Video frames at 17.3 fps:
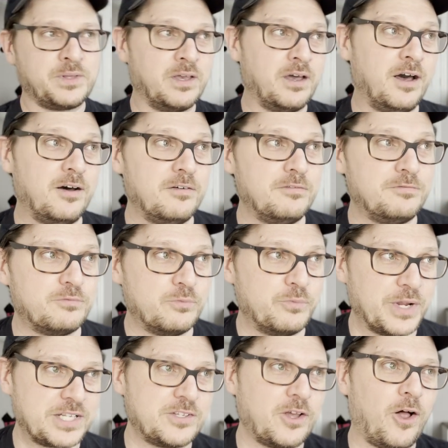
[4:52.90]
of
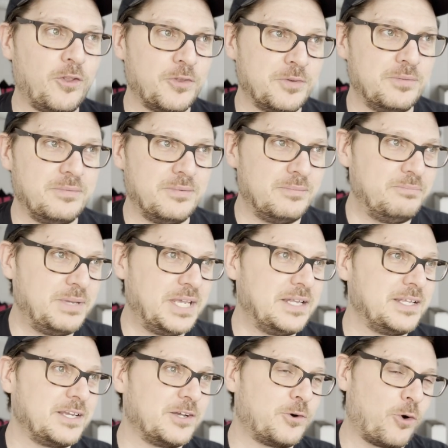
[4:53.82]
Rick Dalton
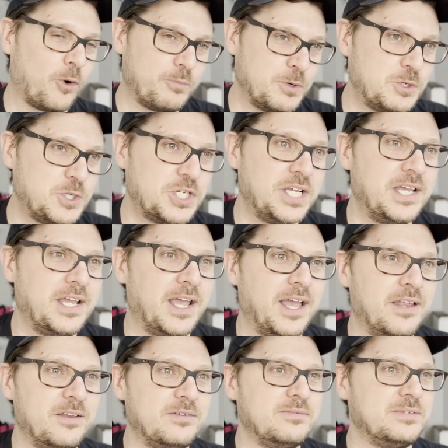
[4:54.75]
meeting
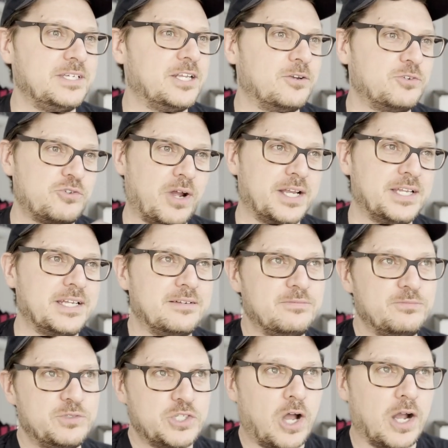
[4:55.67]
Corbucci and, you know, trying
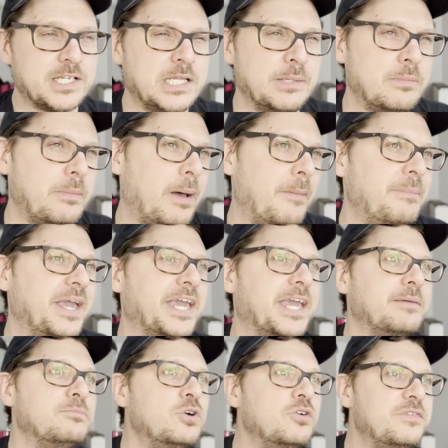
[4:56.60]
to talk to him about
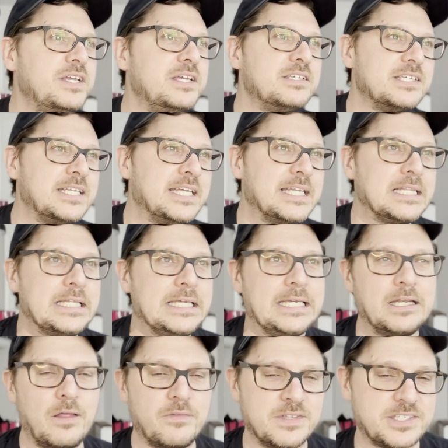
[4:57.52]
making movies in
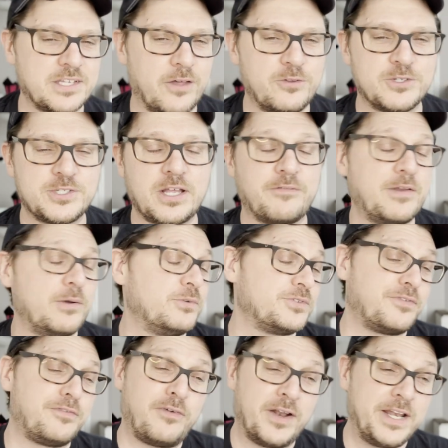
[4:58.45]
Italy and all this other stuff. It
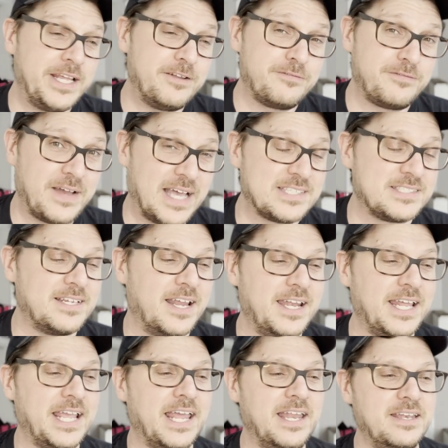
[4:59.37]
was funny and
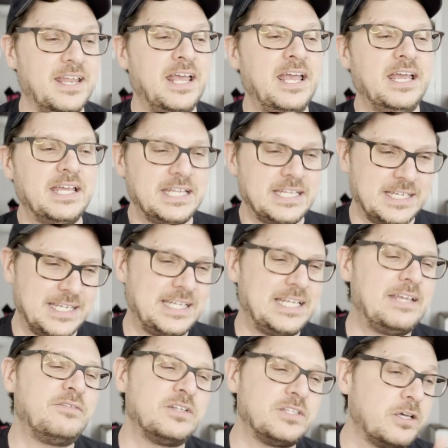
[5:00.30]
fascinating. And
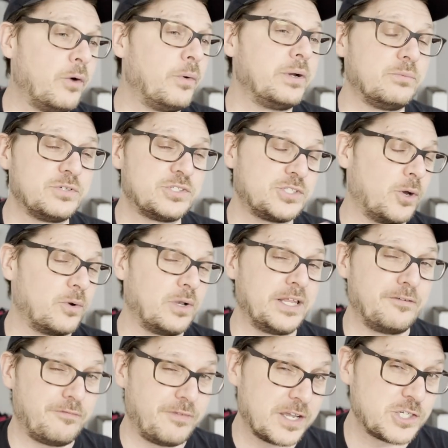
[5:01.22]
even though it was
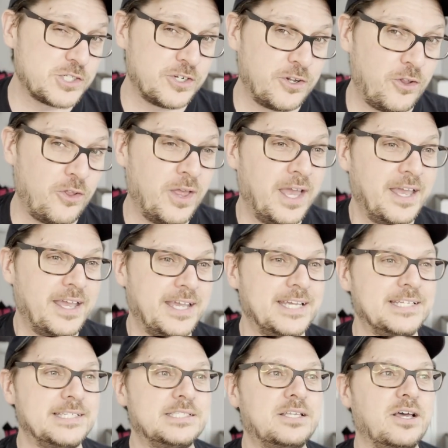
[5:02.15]
totally fictional,
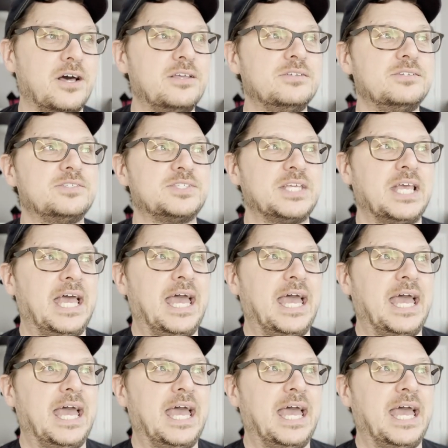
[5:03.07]
it does